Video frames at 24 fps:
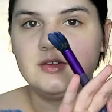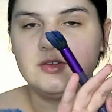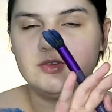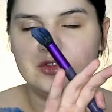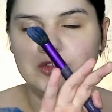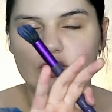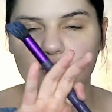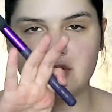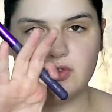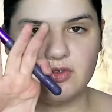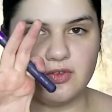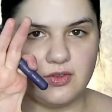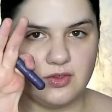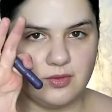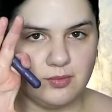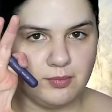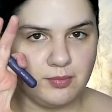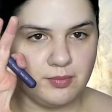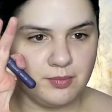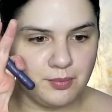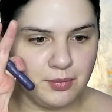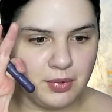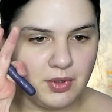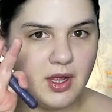just
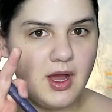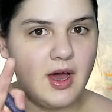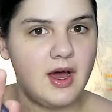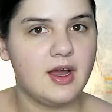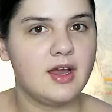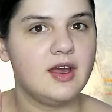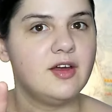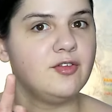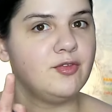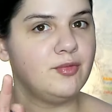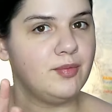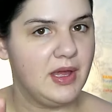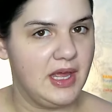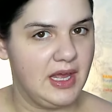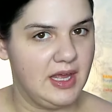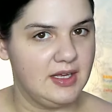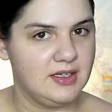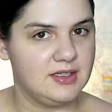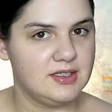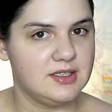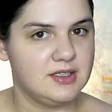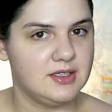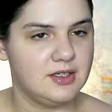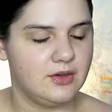block of
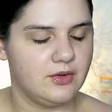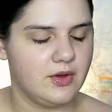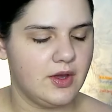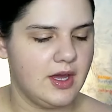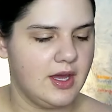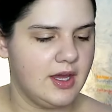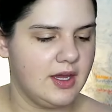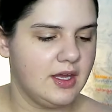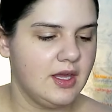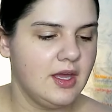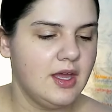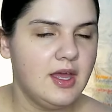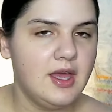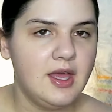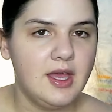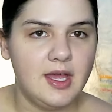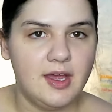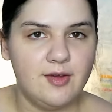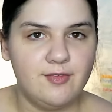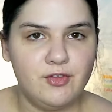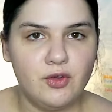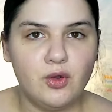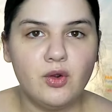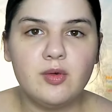paint, okay?
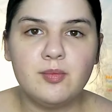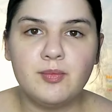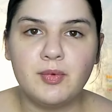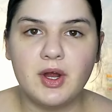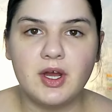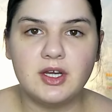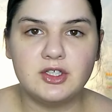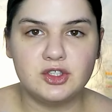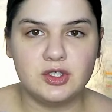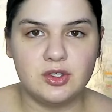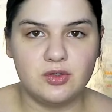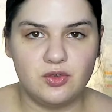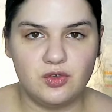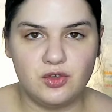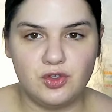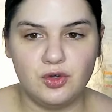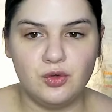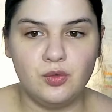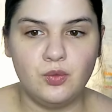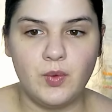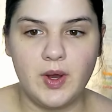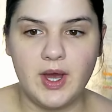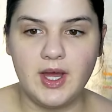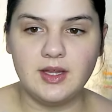If your brush is
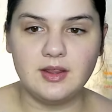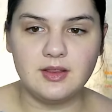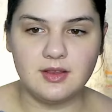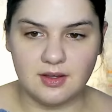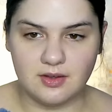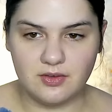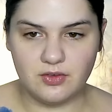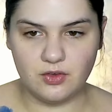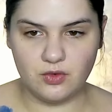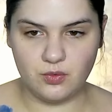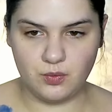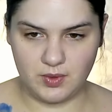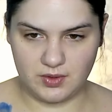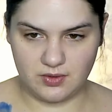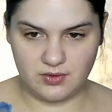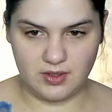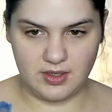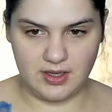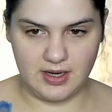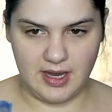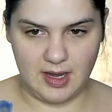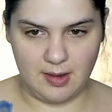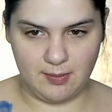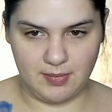too wet, this is what's
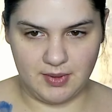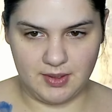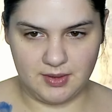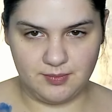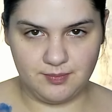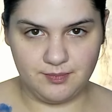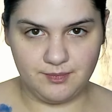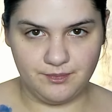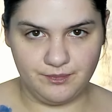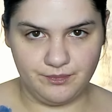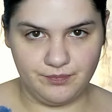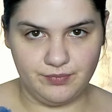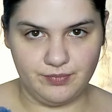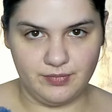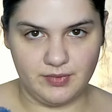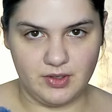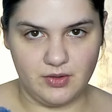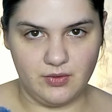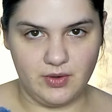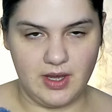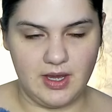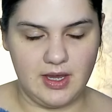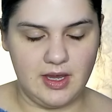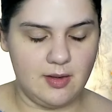gonna happen.
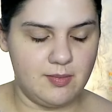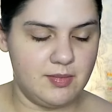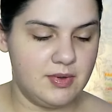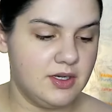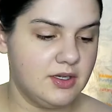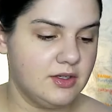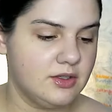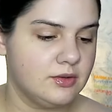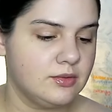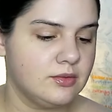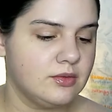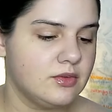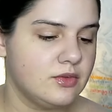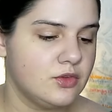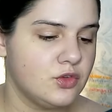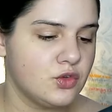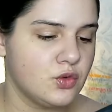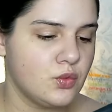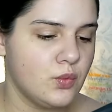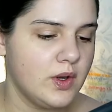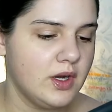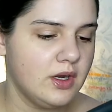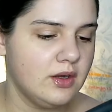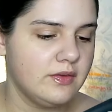Okay, I'm gonna
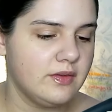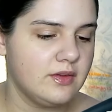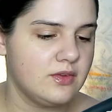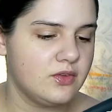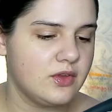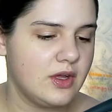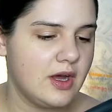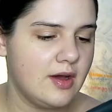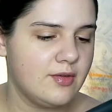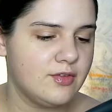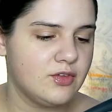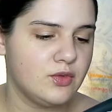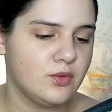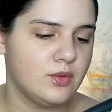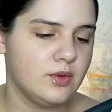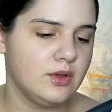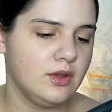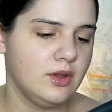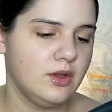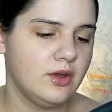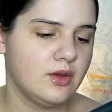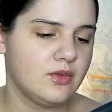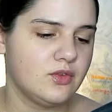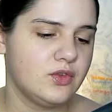square this off so it
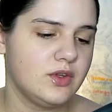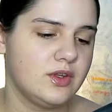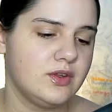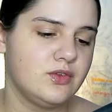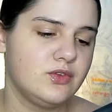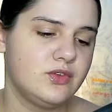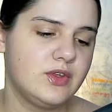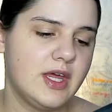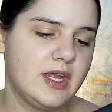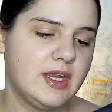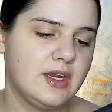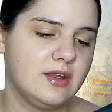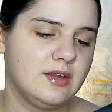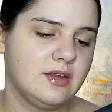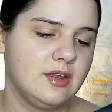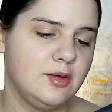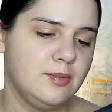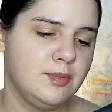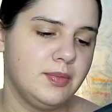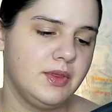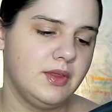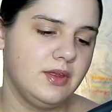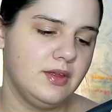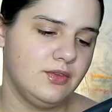looks aesthetically
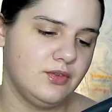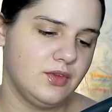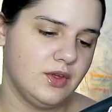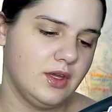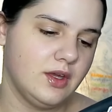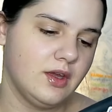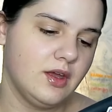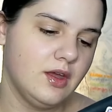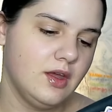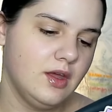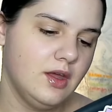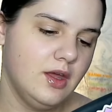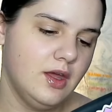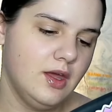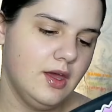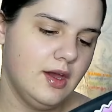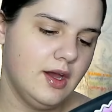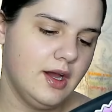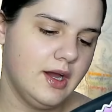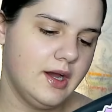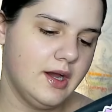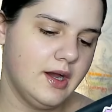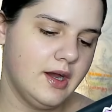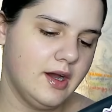pleasing.
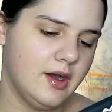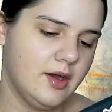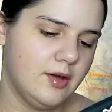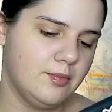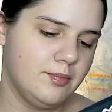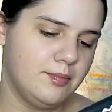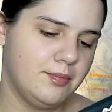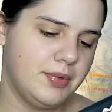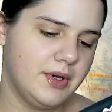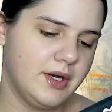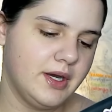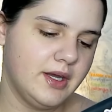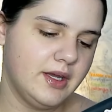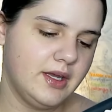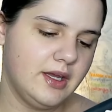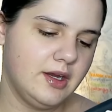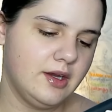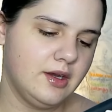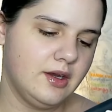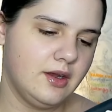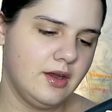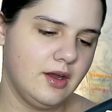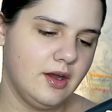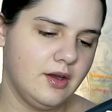But here
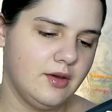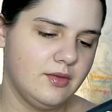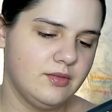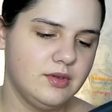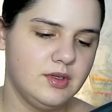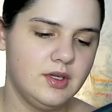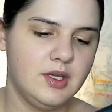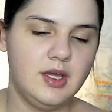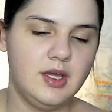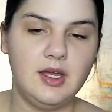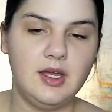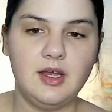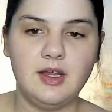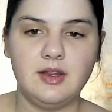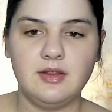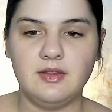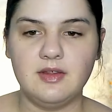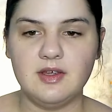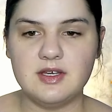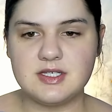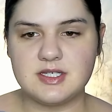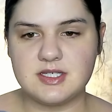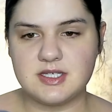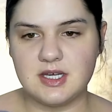you go.
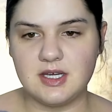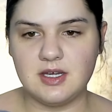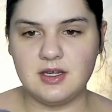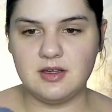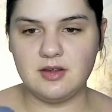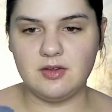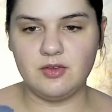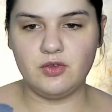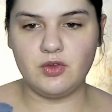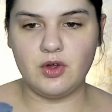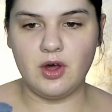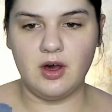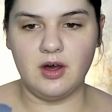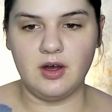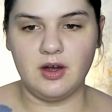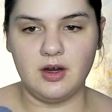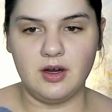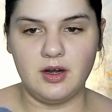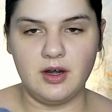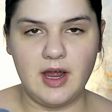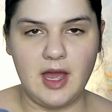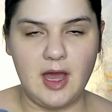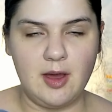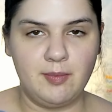This is
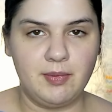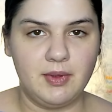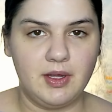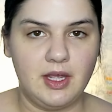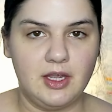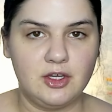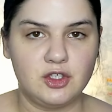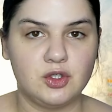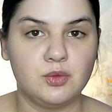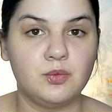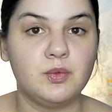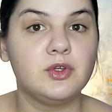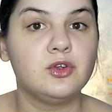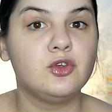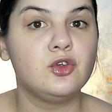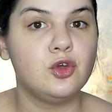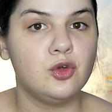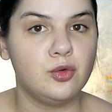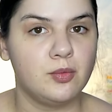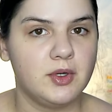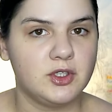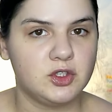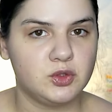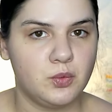our application with
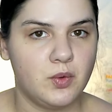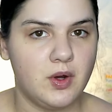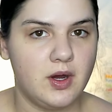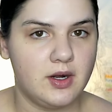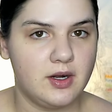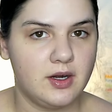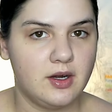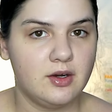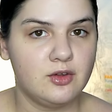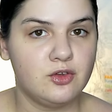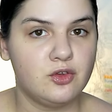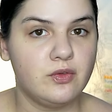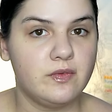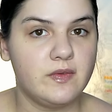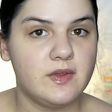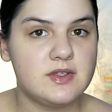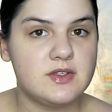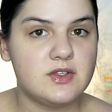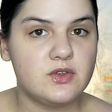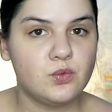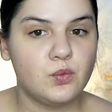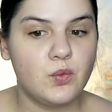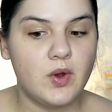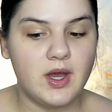too much water. So this
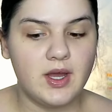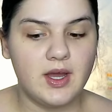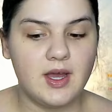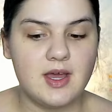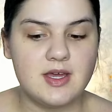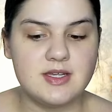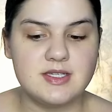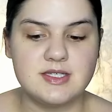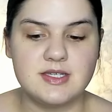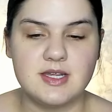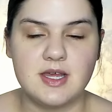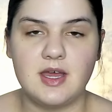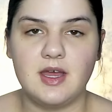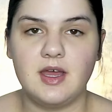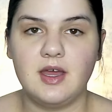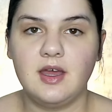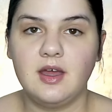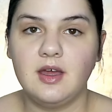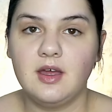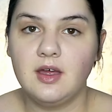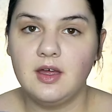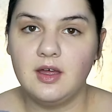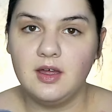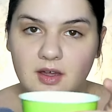is why I
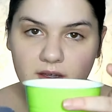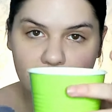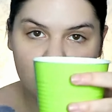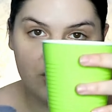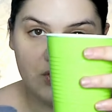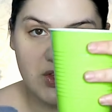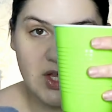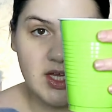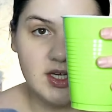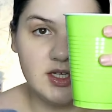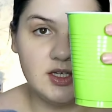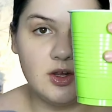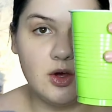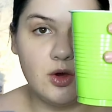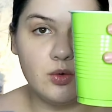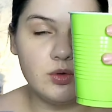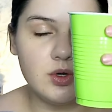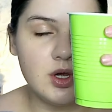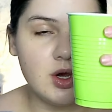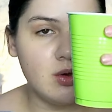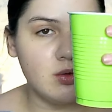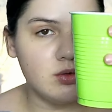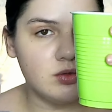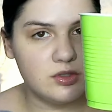say
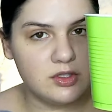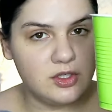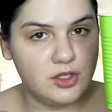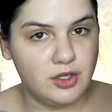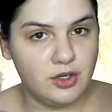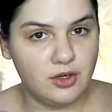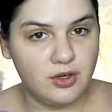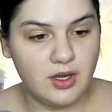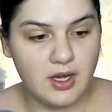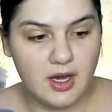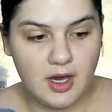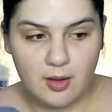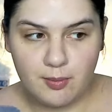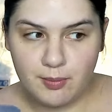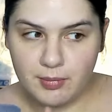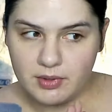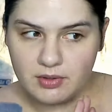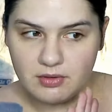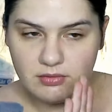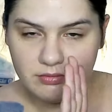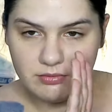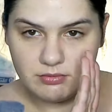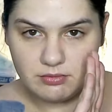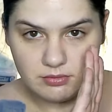no to your cup.
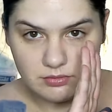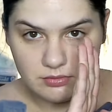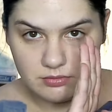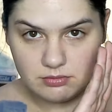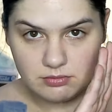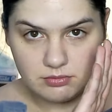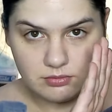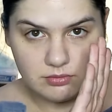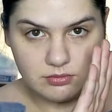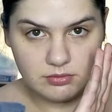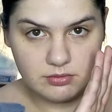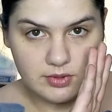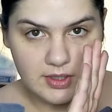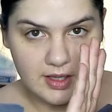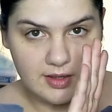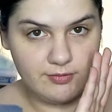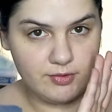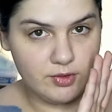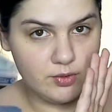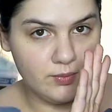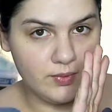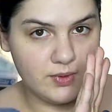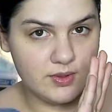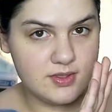
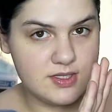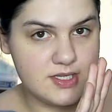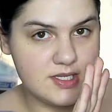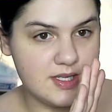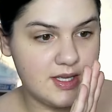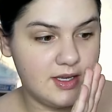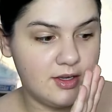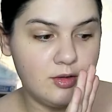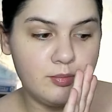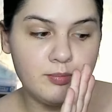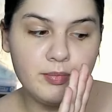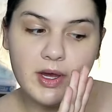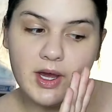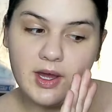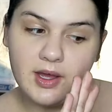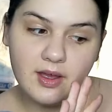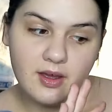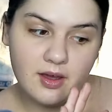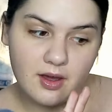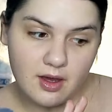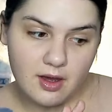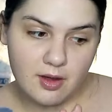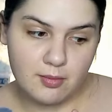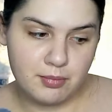Everyone say goodbye
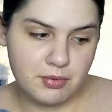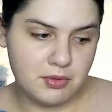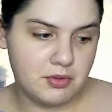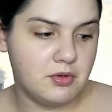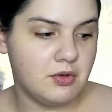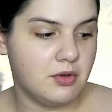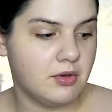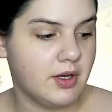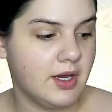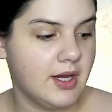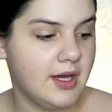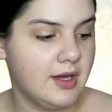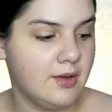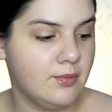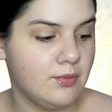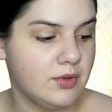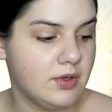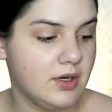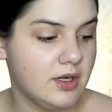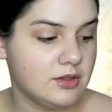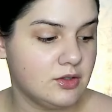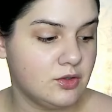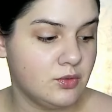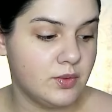cup, okay? We're
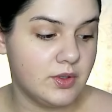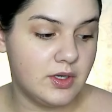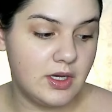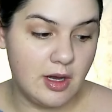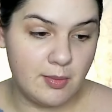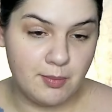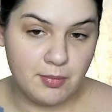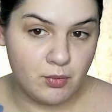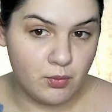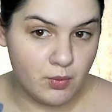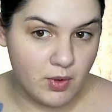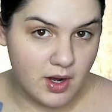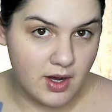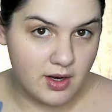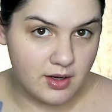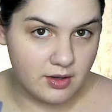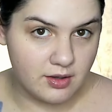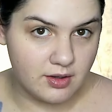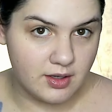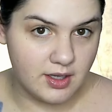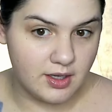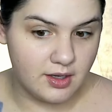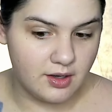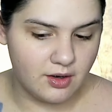not doing cup of
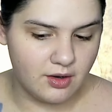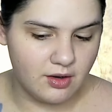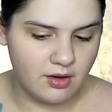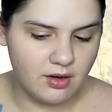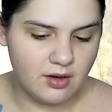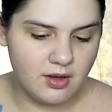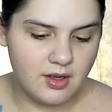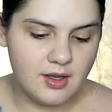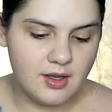water here.